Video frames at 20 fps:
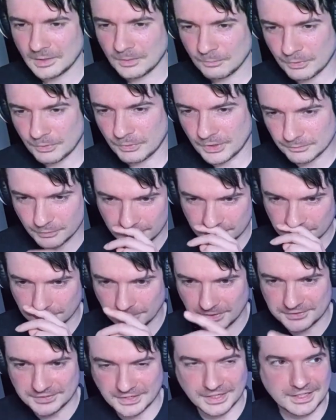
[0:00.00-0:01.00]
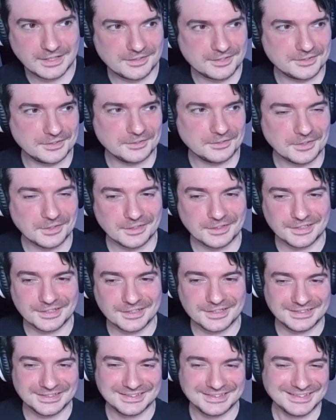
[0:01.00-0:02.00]
What was Misakisi in there?
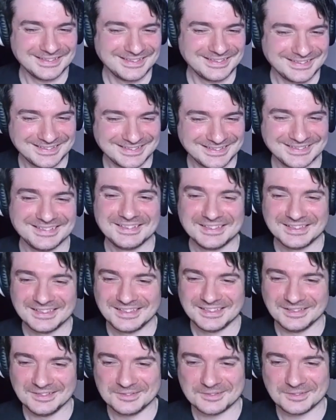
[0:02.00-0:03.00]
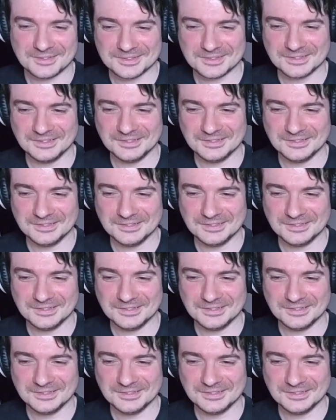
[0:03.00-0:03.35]
Interesting.